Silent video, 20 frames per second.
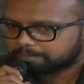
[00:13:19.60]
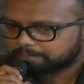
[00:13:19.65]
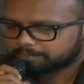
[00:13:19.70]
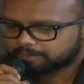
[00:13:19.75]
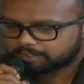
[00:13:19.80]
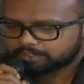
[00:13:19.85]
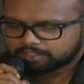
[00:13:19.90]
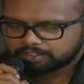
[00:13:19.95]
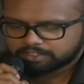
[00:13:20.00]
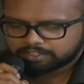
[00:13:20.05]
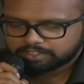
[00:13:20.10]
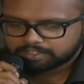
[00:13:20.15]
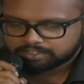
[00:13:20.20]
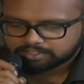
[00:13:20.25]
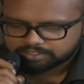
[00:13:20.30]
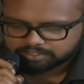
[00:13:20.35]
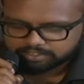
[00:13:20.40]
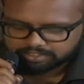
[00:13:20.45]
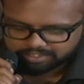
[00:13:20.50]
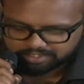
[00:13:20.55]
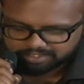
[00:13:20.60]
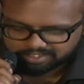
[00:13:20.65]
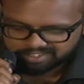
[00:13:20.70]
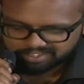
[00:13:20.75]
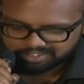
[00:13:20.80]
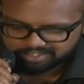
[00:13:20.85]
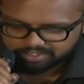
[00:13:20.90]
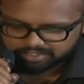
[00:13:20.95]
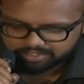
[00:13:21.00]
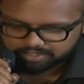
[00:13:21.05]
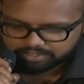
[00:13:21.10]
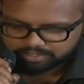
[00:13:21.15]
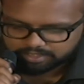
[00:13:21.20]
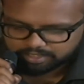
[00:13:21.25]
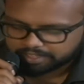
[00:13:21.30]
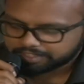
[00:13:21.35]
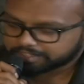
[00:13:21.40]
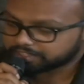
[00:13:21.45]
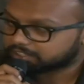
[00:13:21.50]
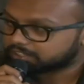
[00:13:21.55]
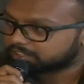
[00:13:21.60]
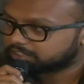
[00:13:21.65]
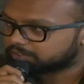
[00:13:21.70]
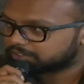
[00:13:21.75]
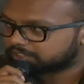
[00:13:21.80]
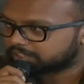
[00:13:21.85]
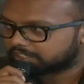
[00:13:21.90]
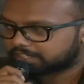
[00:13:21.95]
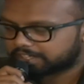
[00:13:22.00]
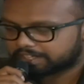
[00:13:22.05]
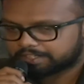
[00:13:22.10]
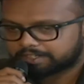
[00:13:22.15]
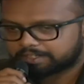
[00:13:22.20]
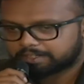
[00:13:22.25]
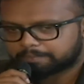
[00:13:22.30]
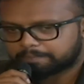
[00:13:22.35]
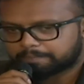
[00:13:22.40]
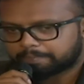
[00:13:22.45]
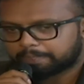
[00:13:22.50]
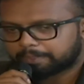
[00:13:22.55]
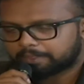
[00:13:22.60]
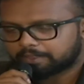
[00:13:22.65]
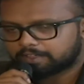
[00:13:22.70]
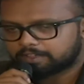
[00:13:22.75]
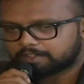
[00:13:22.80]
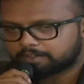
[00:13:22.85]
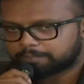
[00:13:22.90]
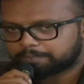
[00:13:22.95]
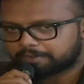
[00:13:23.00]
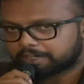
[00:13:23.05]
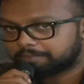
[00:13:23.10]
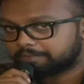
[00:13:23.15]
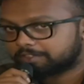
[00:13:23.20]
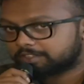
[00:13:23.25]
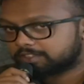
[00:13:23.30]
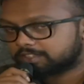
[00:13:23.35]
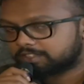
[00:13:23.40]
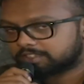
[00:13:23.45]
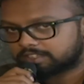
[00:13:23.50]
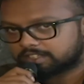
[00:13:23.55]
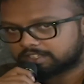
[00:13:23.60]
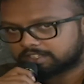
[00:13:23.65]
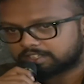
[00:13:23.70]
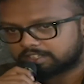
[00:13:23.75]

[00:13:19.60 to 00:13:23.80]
in a recent article which I read, our Prime Minister said,